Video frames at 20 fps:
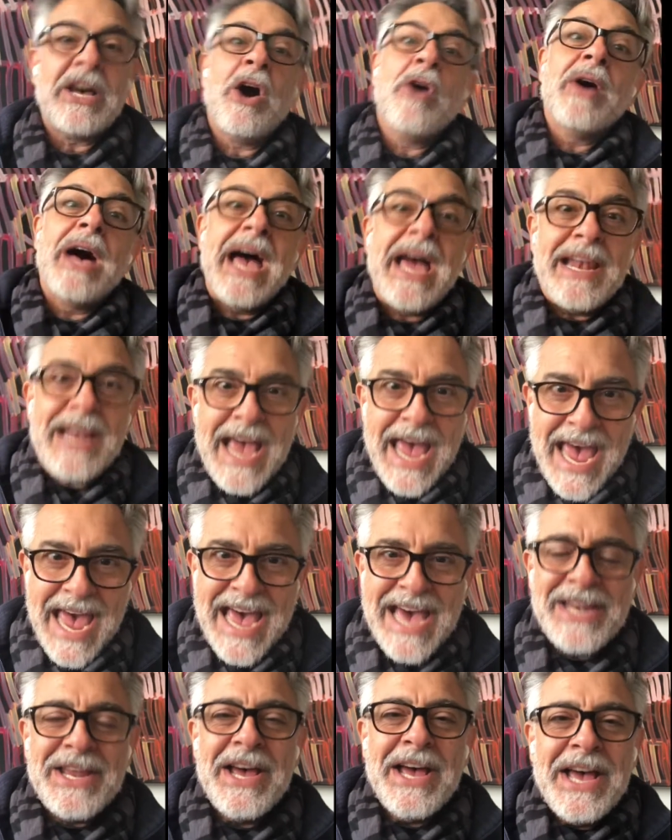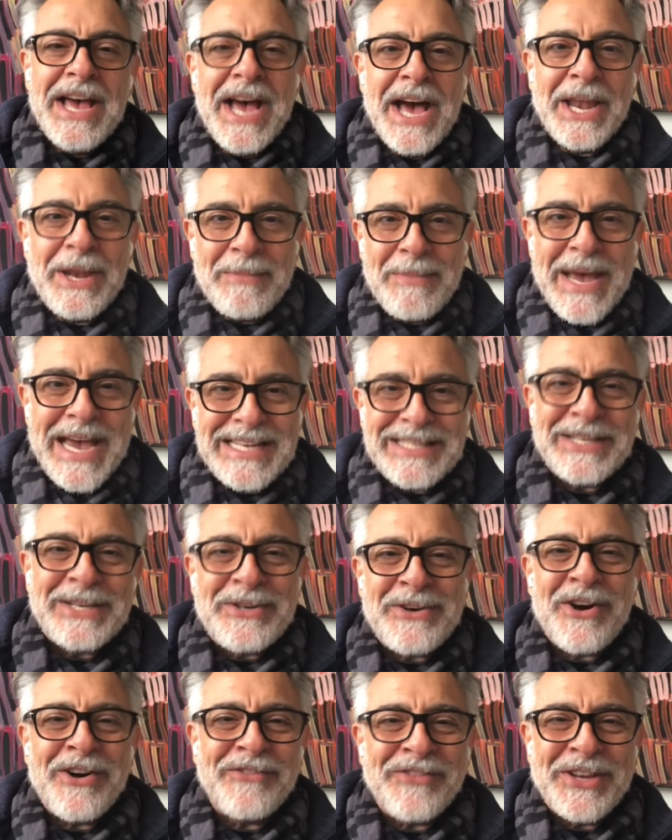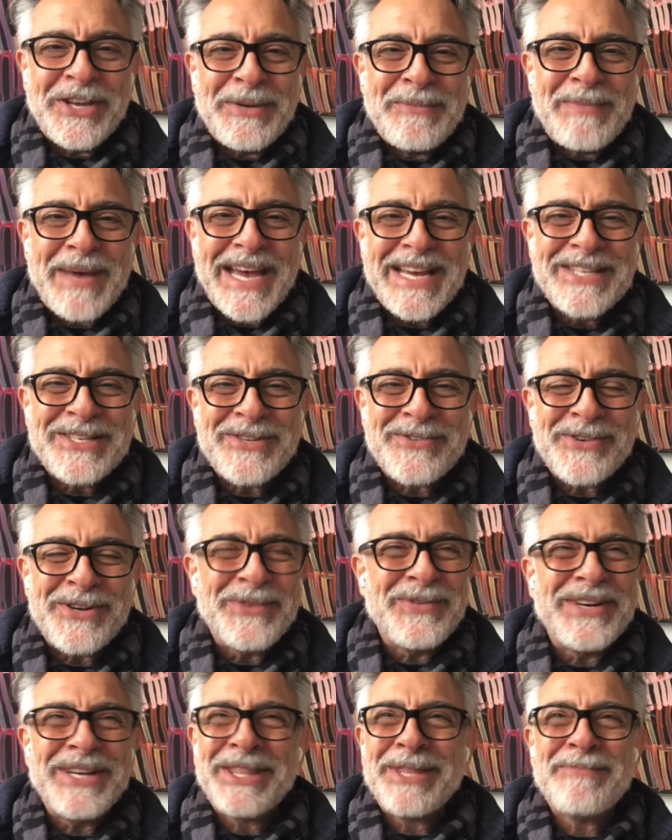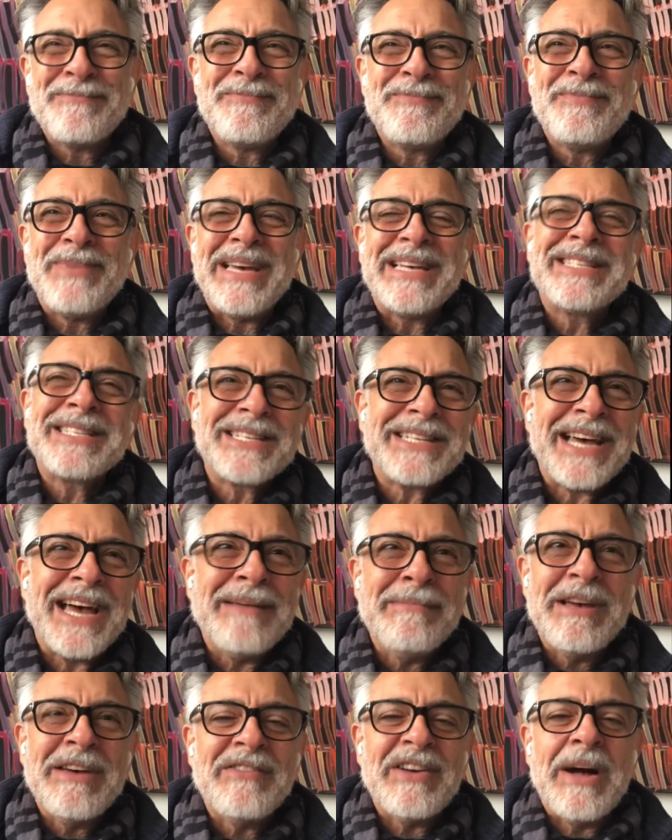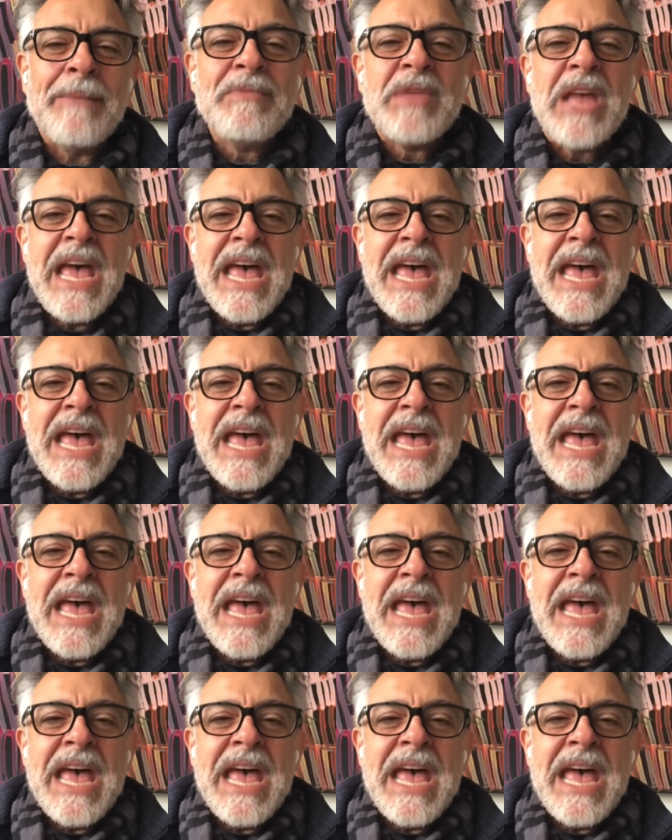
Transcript: Oh, and had an amazing coffee and pastry. We had the best time ever.